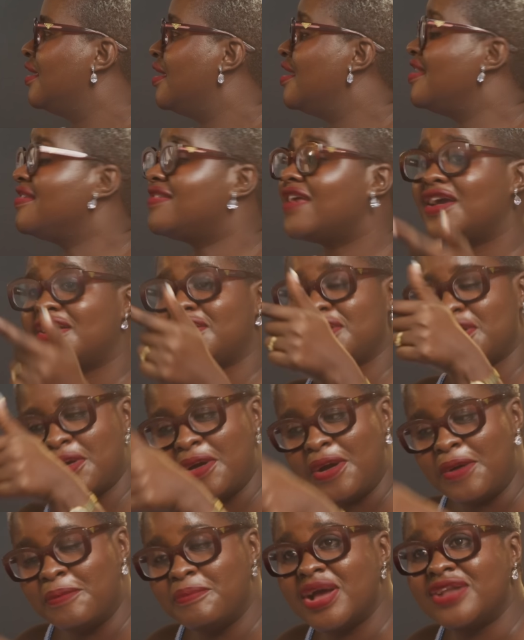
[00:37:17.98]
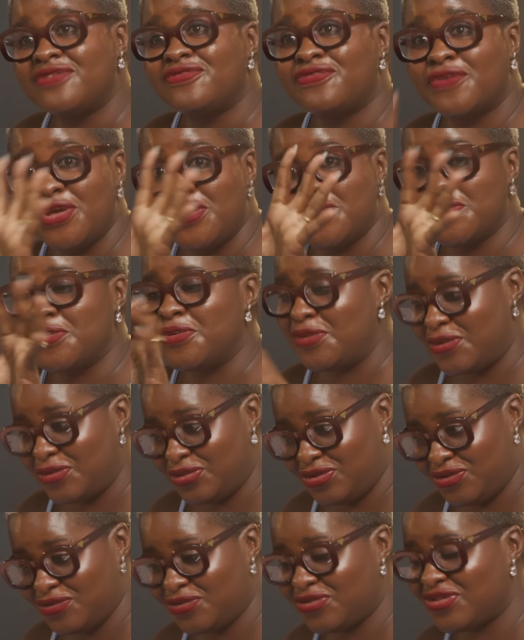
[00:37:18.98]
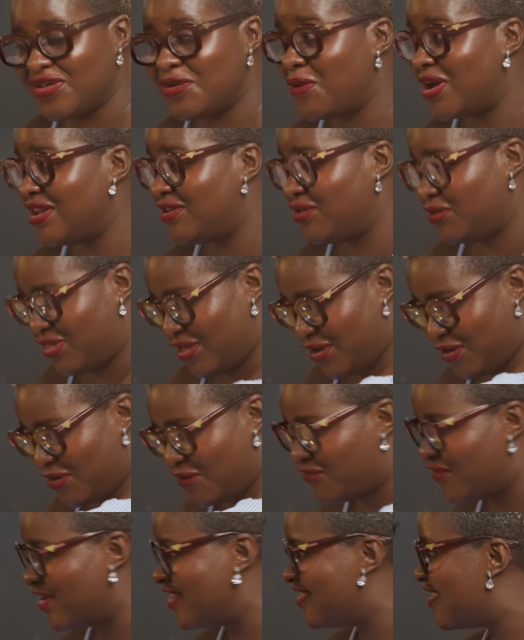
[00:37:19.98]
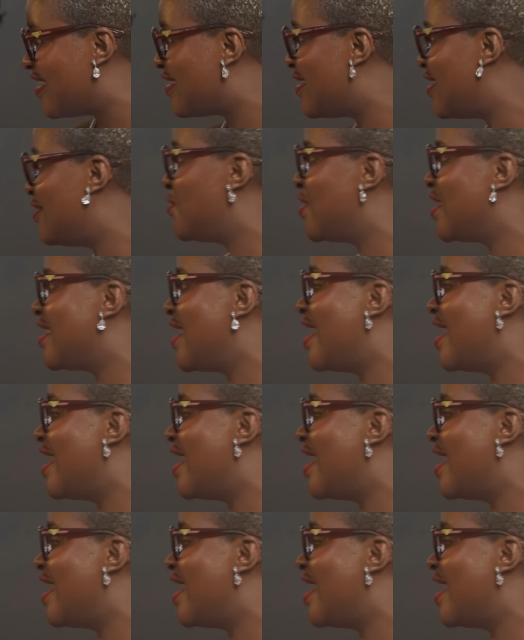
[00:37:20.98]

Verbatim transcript: He's like, but for you, do you see, what do you think your friends are here doing